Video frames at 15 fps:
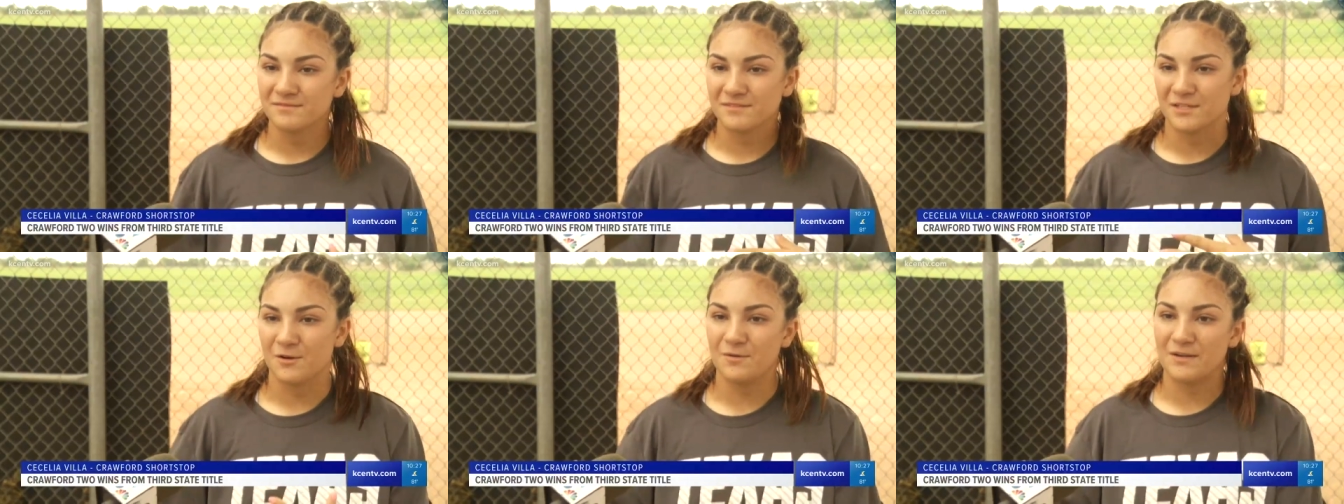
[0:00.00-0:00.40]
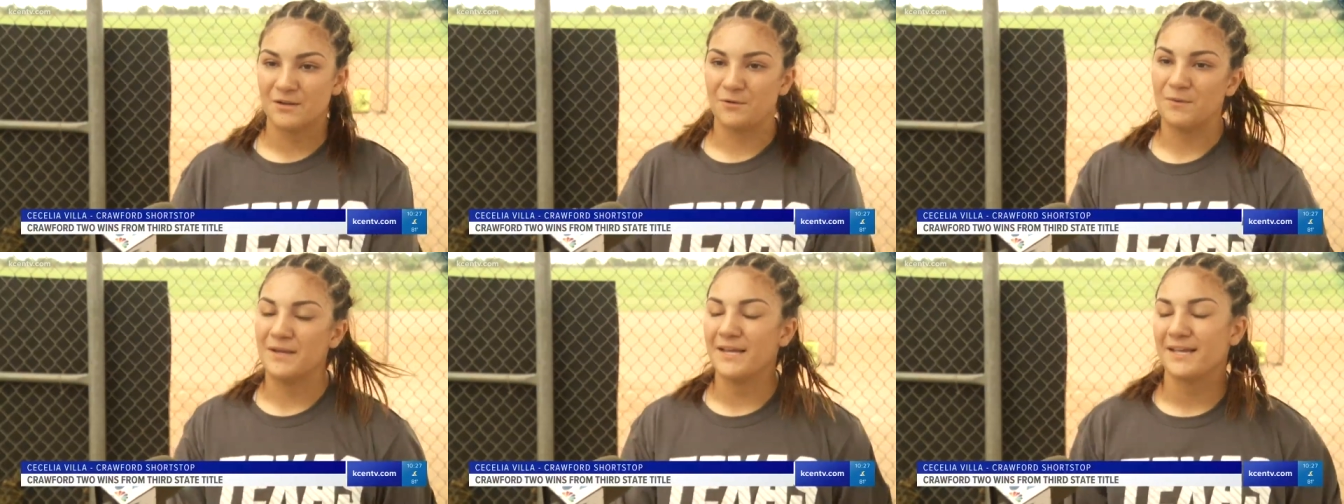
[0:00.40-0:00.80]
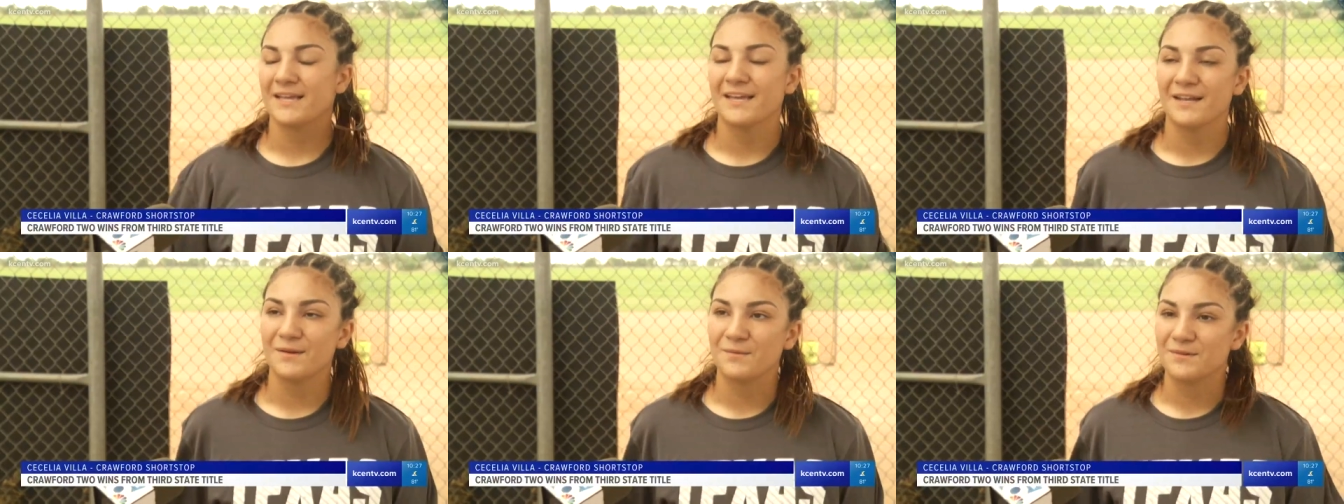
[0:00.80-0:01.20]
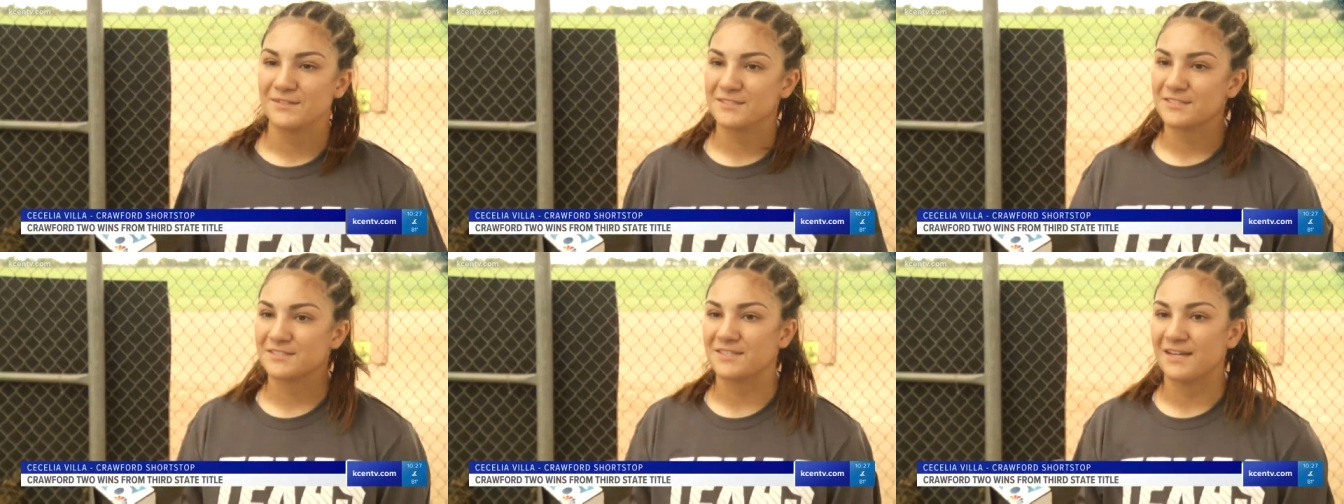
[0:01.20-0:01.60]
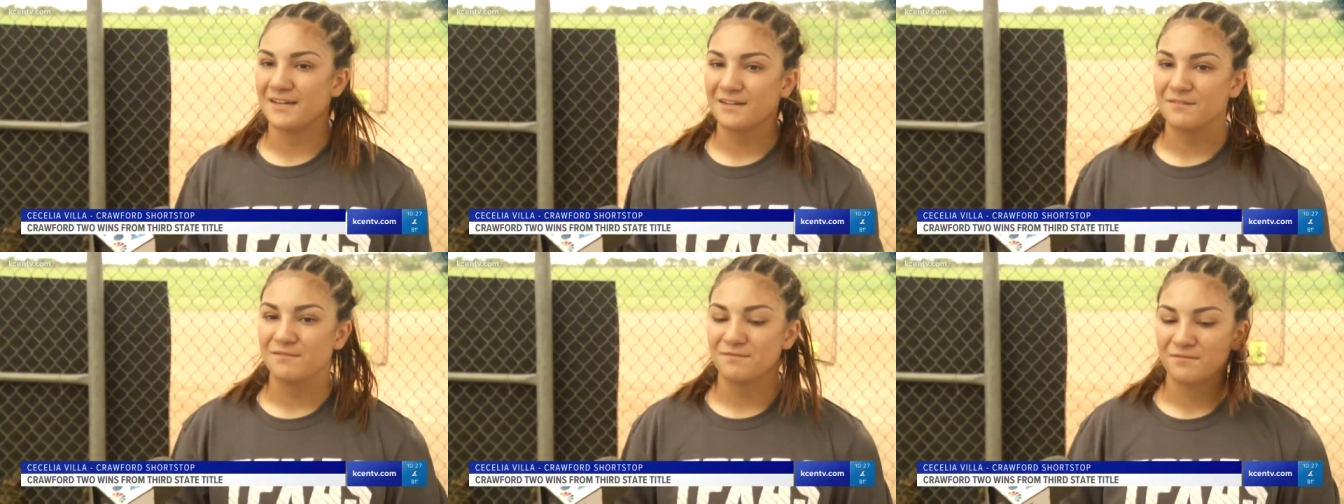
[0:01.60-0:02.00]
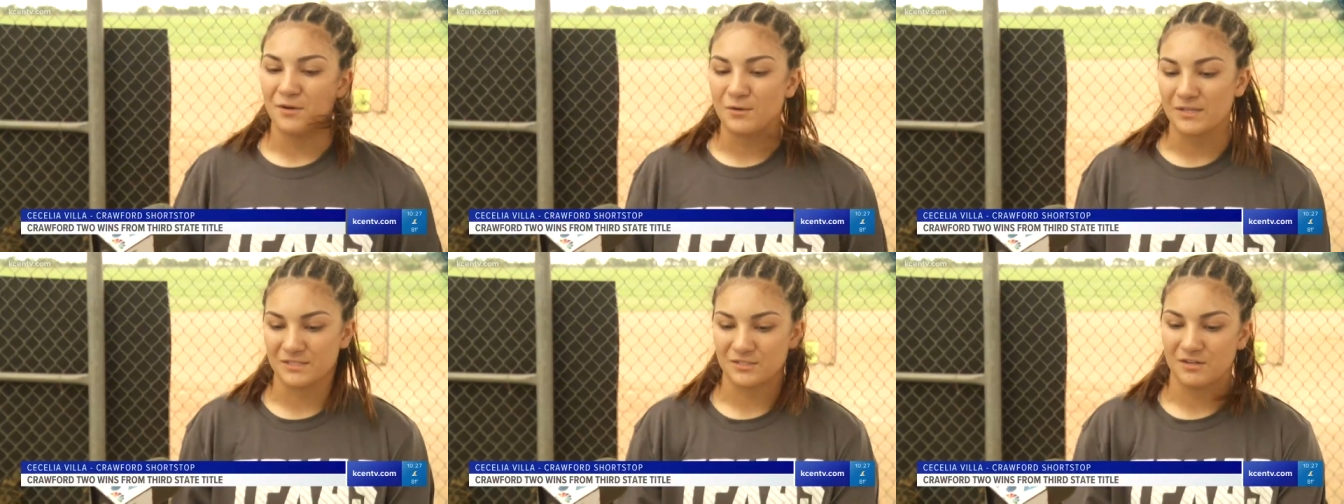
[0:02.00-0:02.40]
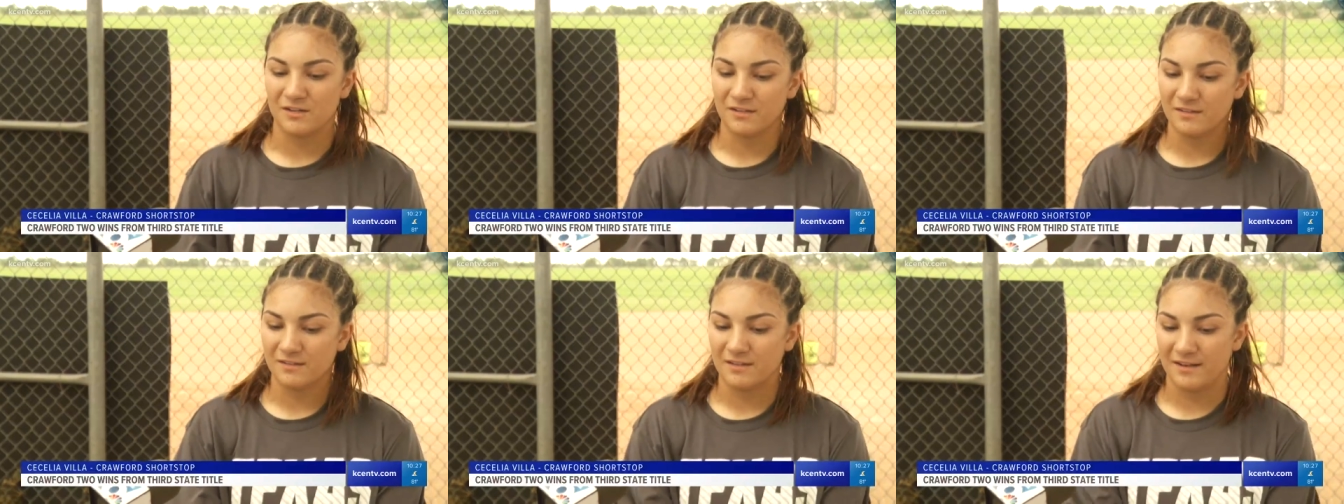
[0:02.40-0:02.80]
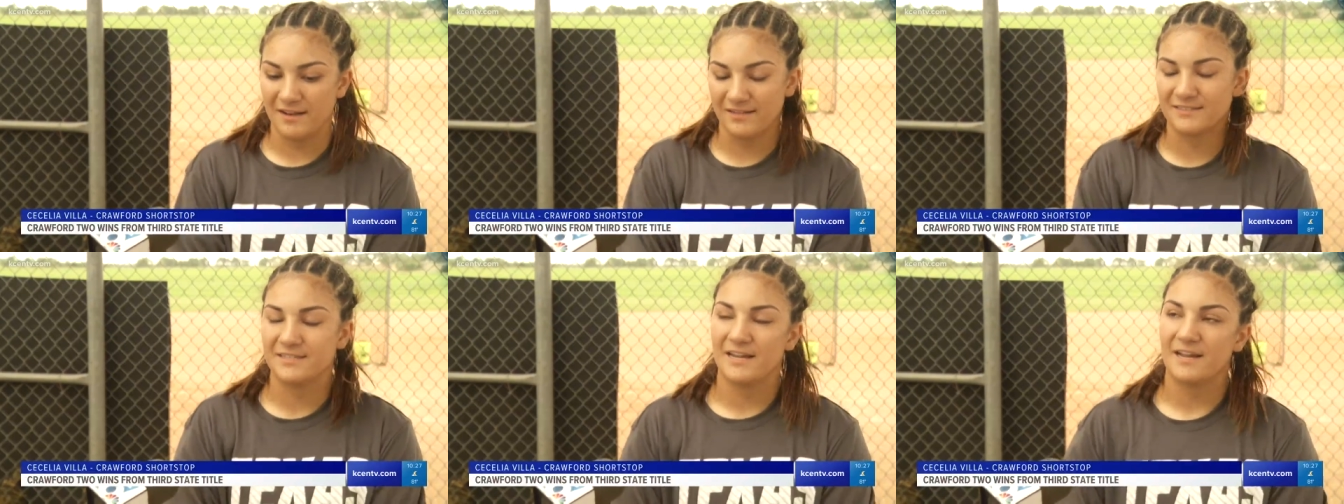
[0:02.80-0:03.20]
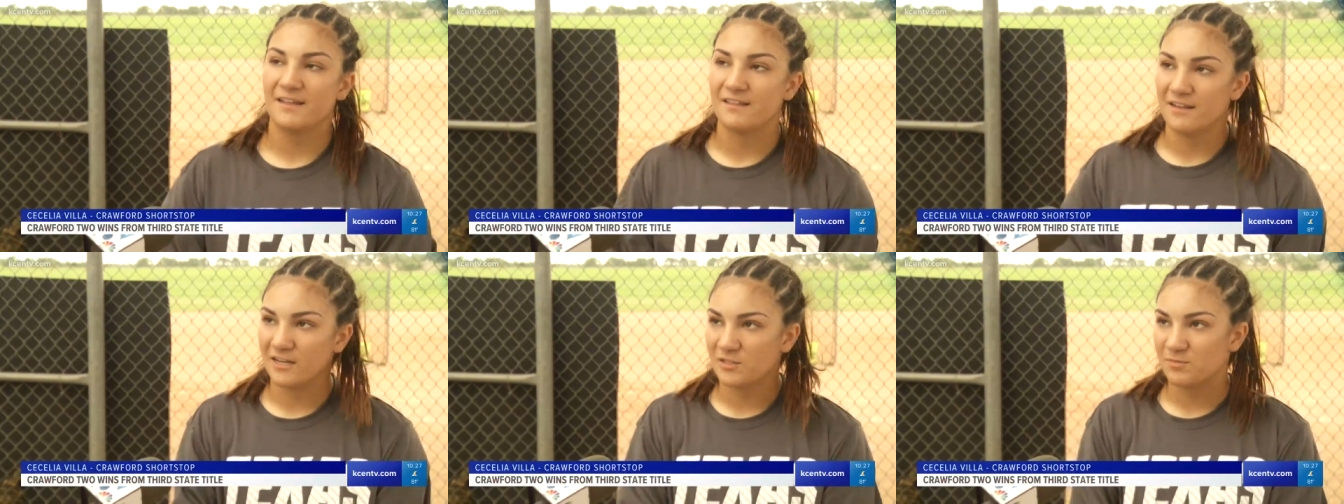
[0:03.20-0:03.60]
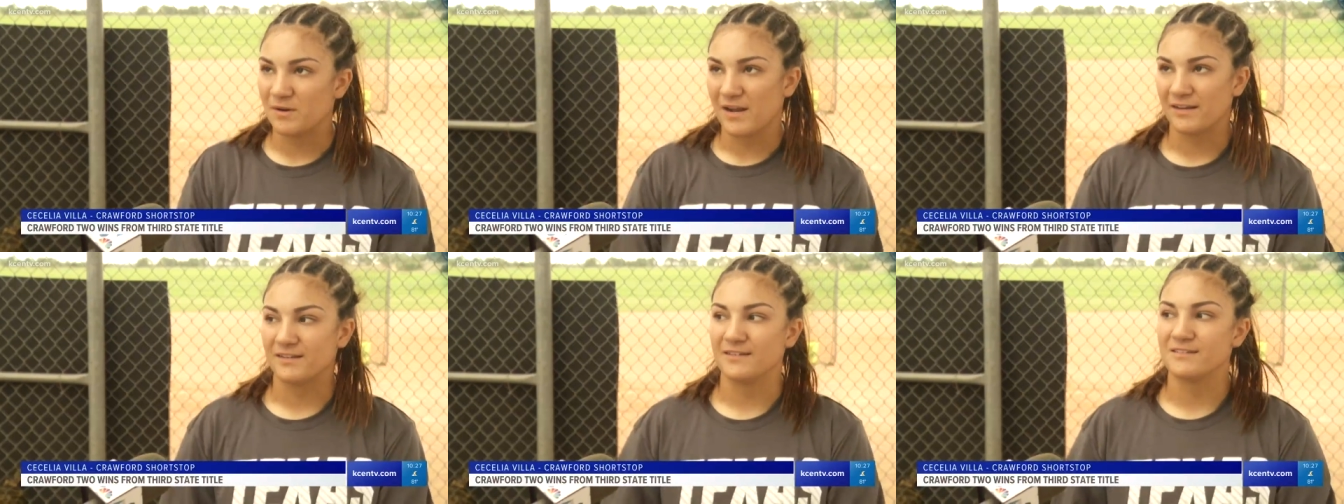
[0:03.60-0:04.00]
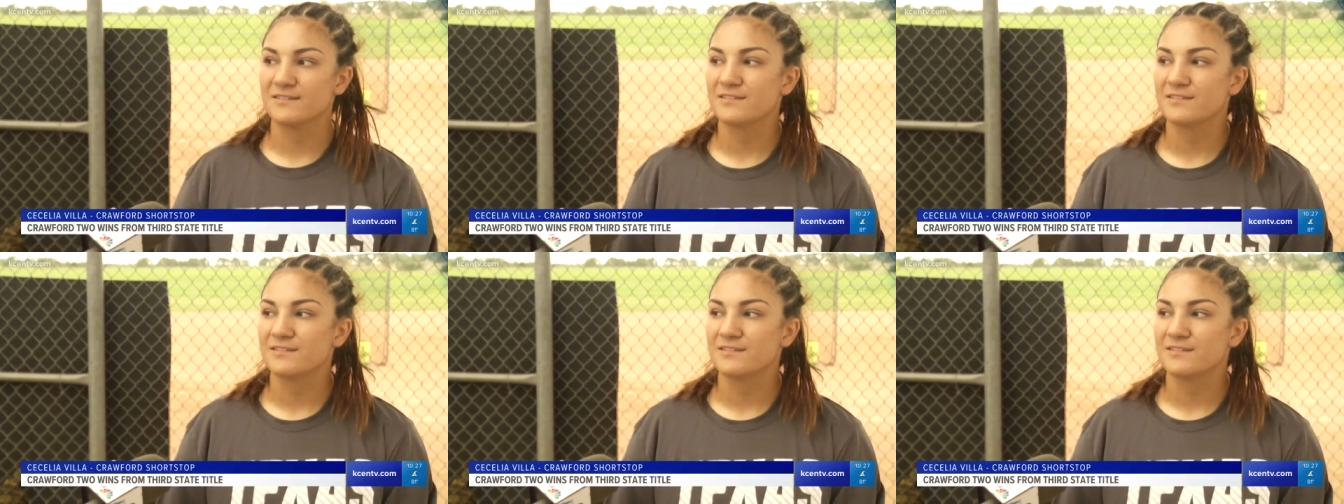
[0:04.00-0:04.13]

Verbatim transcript: going quick, and we're just like focused on the next day, the next practice.